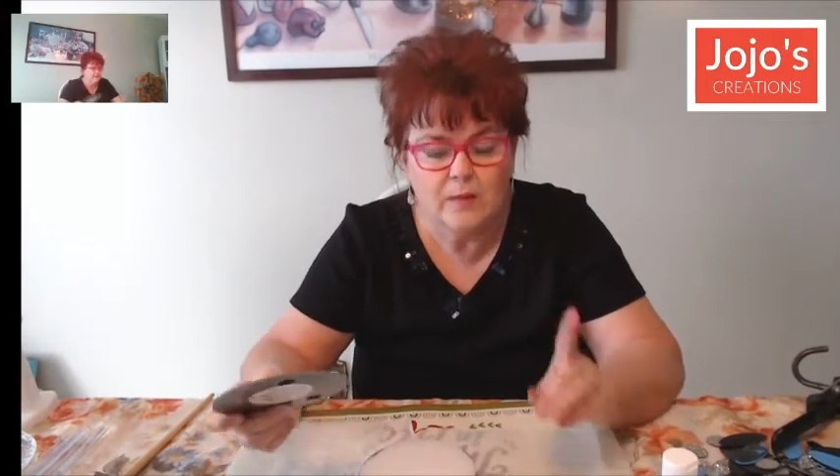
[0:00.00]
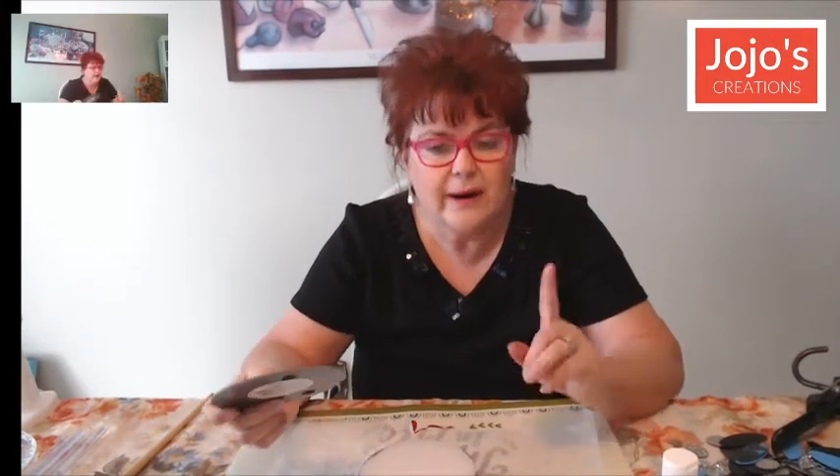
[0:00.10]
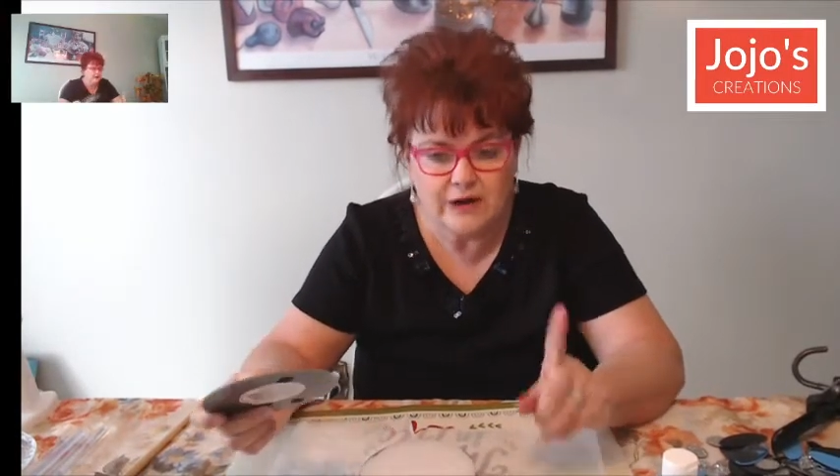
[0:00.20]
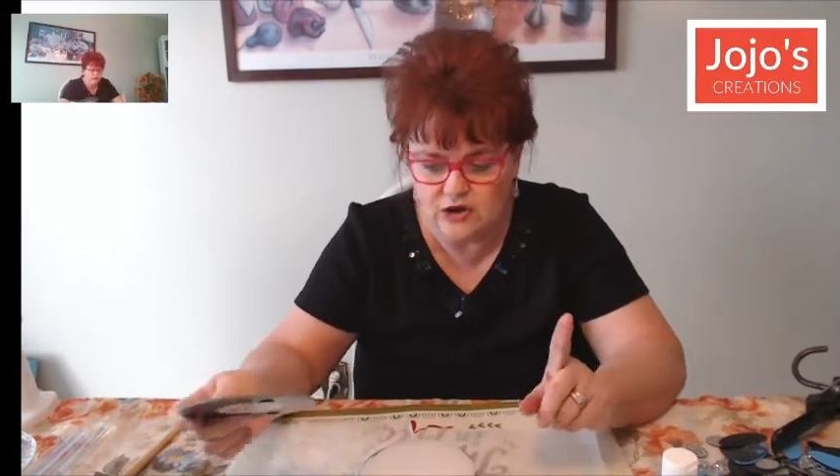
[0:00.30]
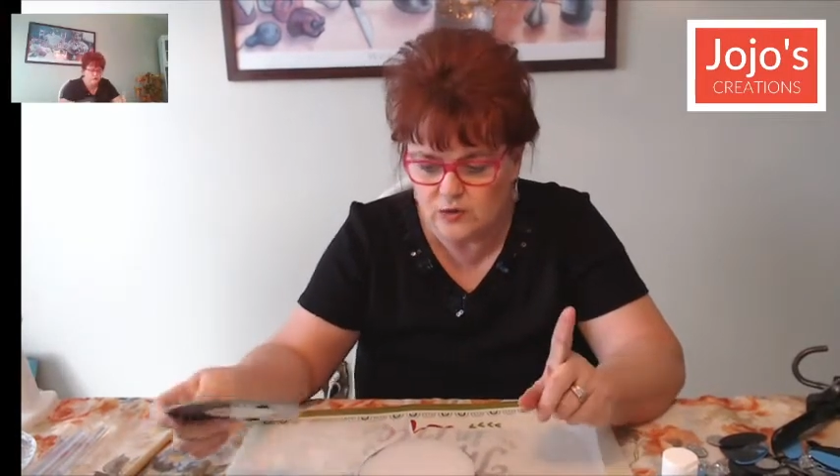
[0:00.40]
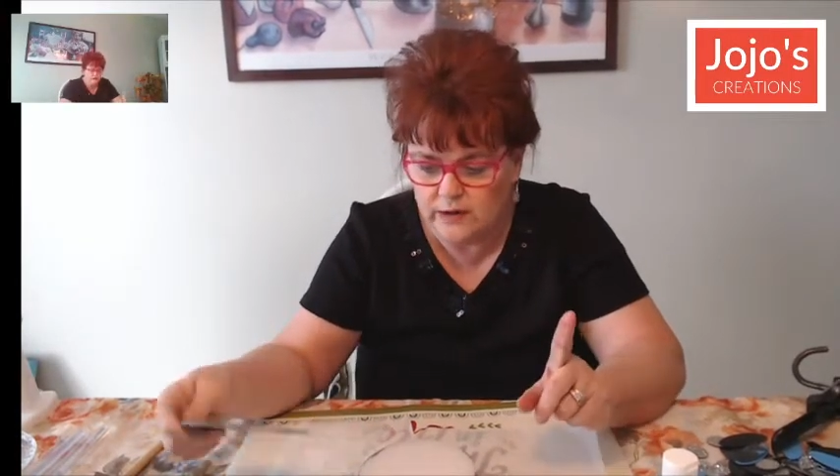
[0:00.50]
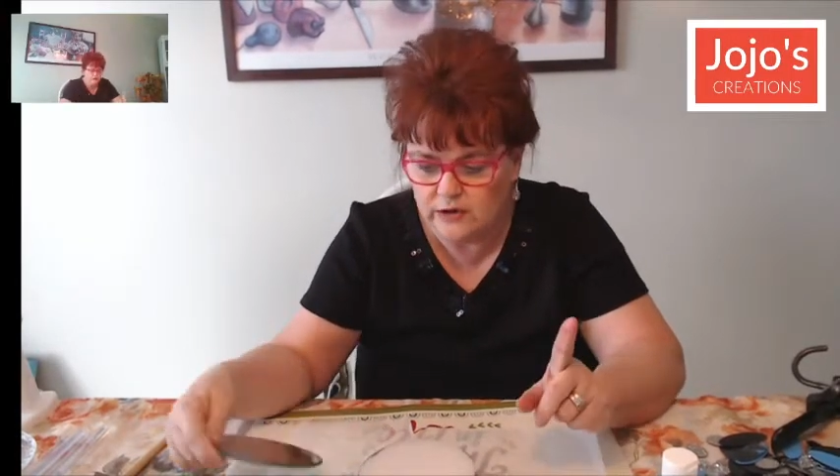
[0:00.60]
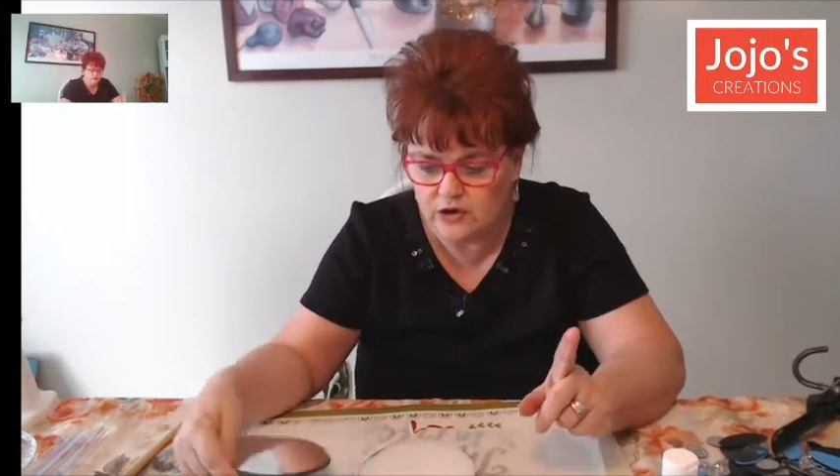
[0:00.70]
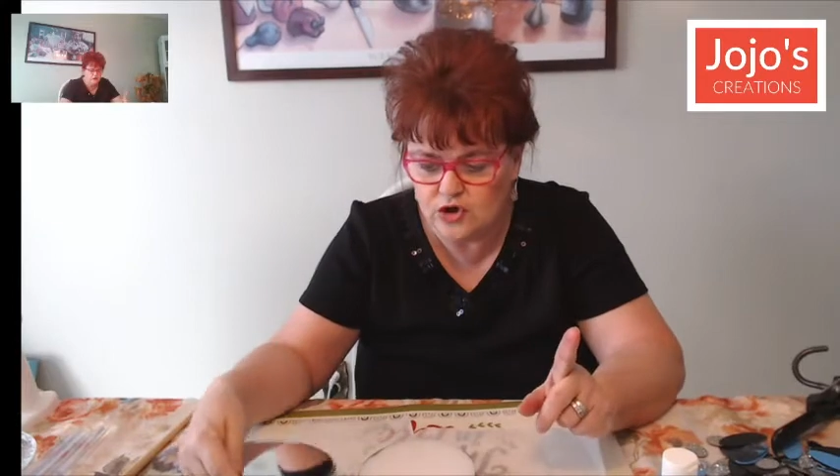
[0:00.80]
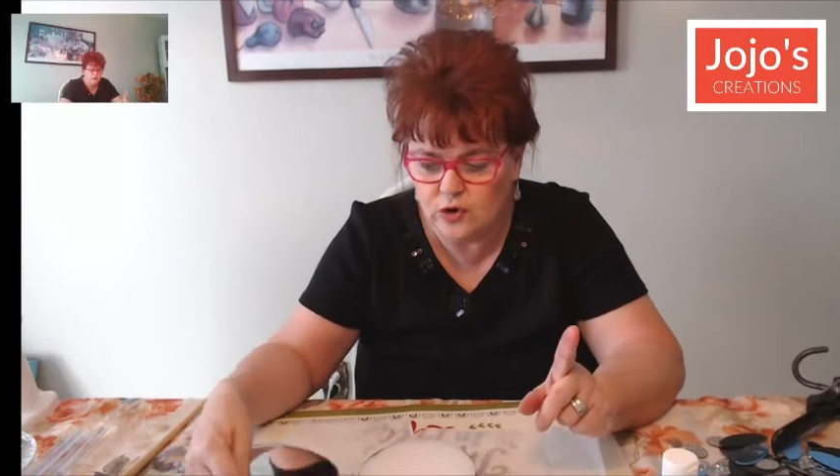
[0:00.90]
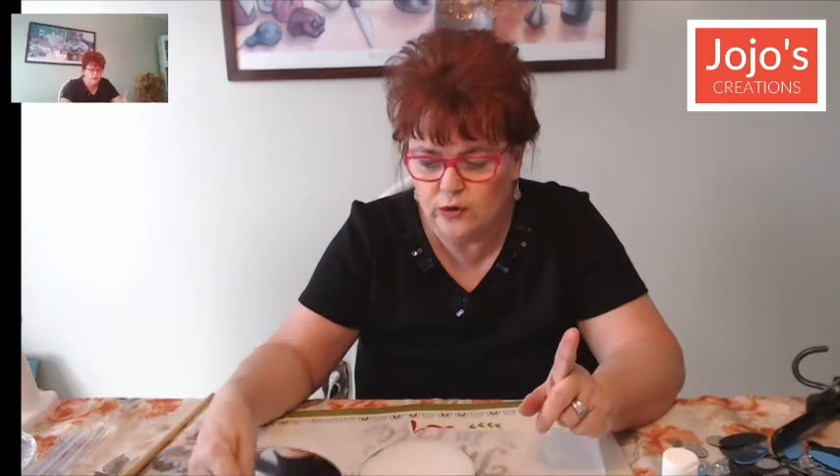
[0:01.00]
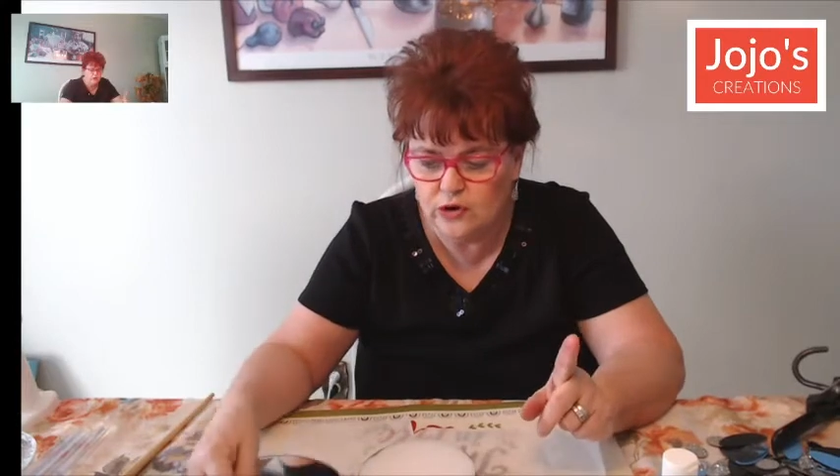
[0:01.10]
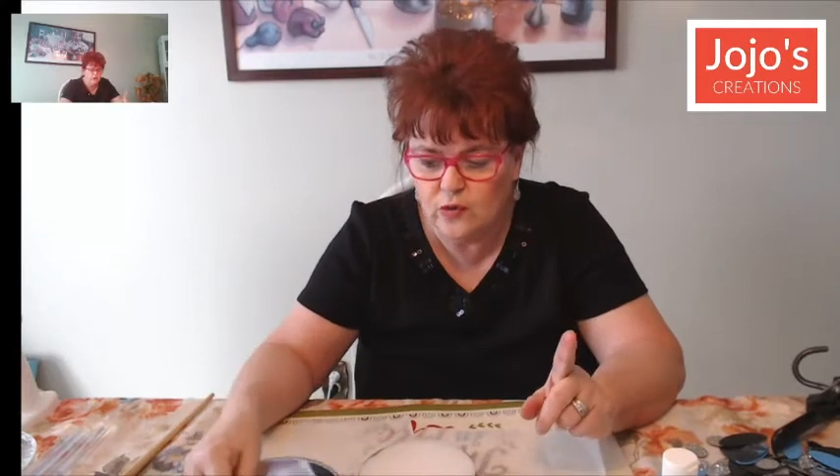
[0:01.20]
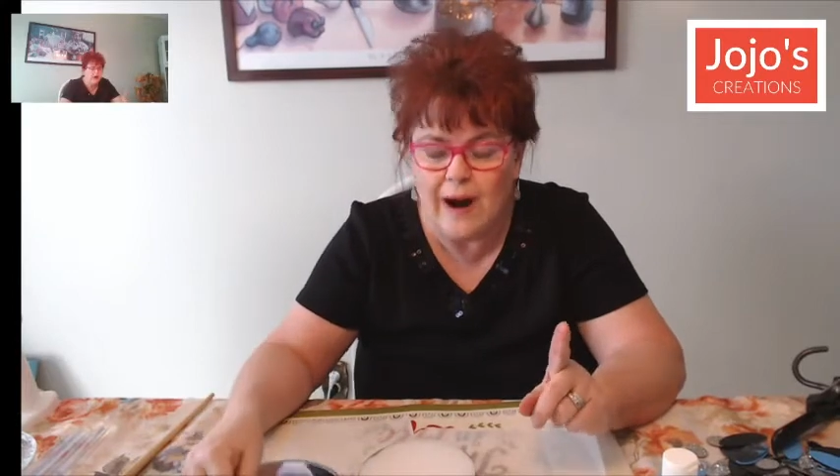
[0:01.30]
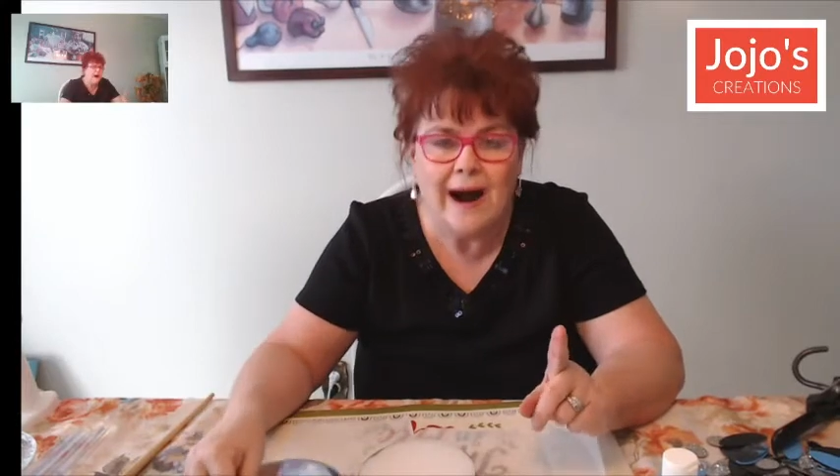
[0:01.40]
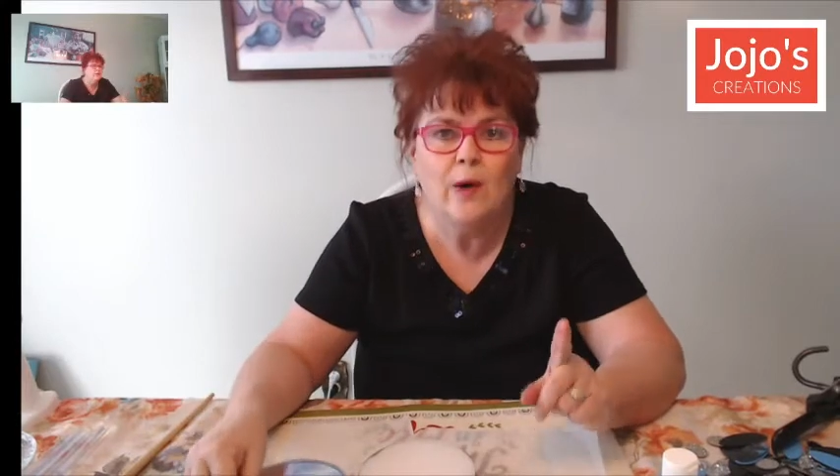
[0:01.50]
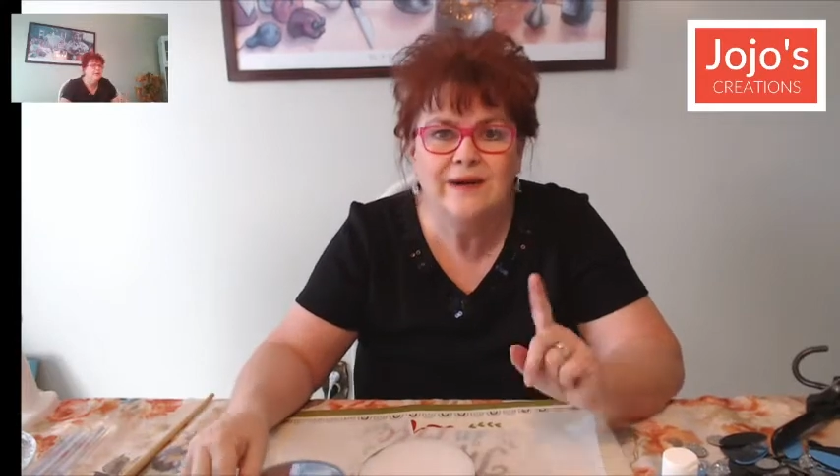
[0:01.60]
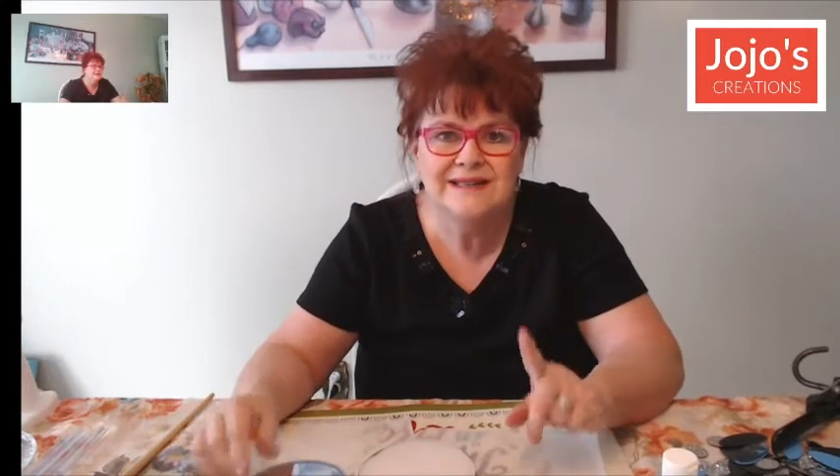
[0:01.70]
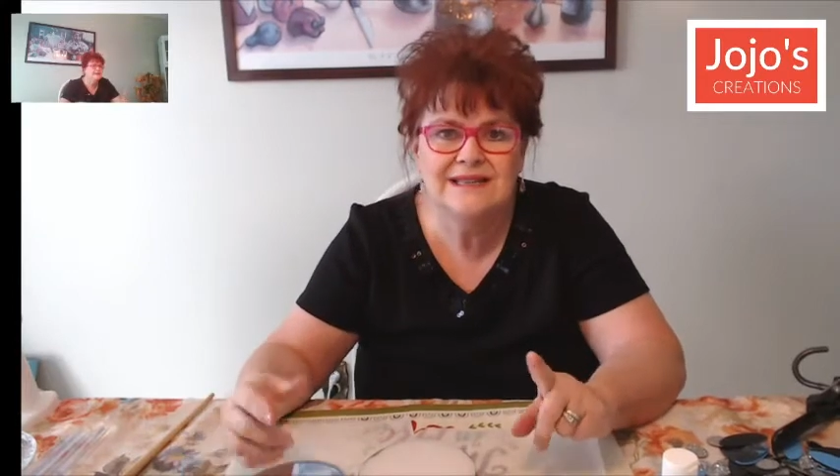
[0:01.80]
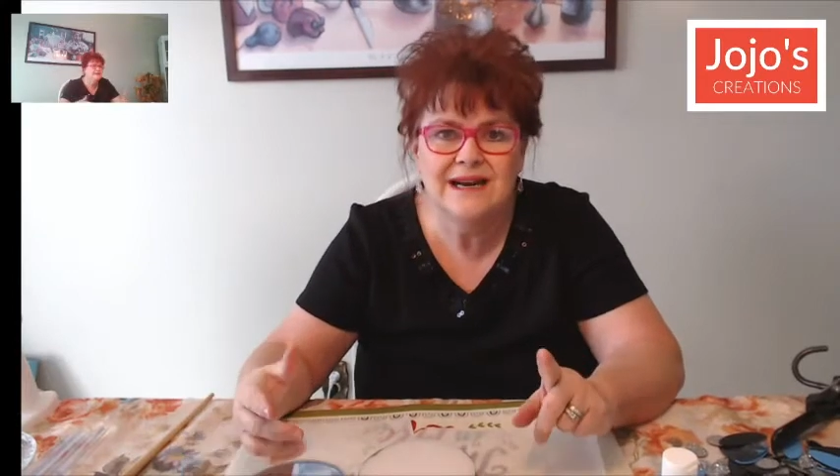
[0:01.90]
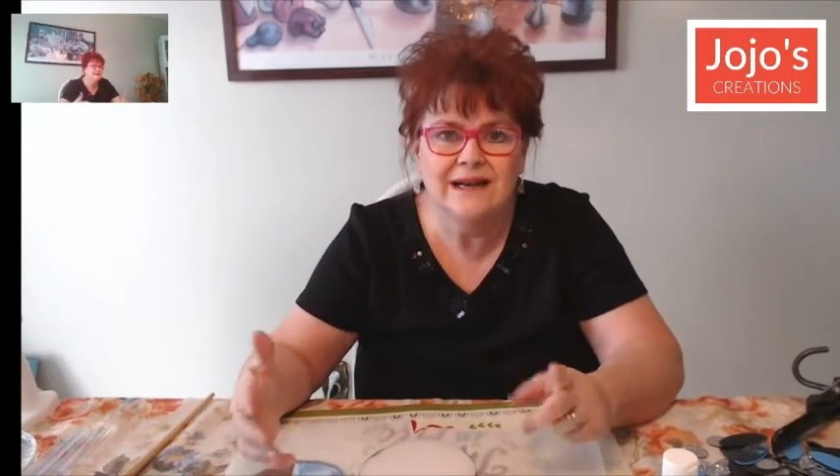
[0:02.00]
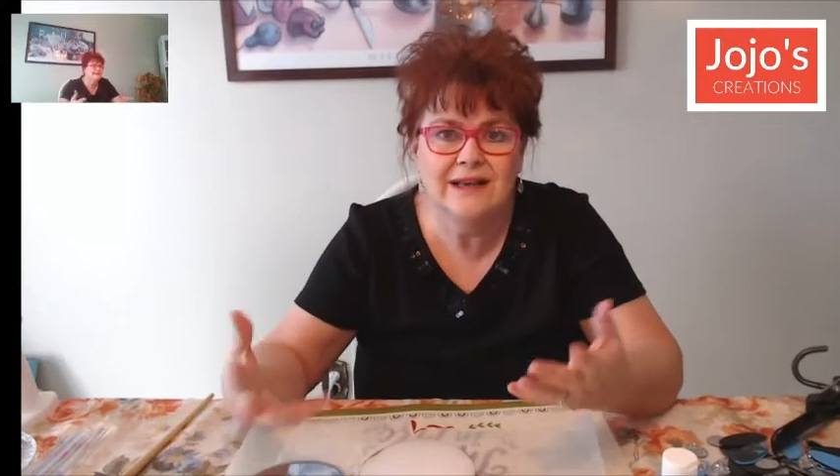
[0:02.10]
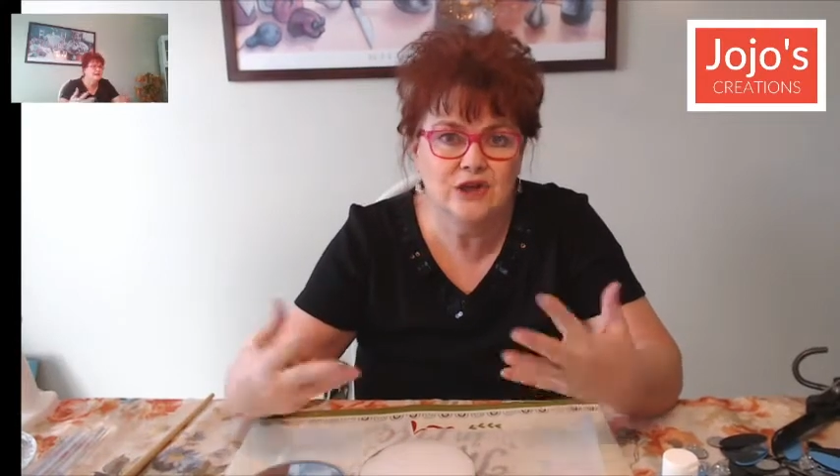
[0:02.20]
But I just wanted to show you how it's done,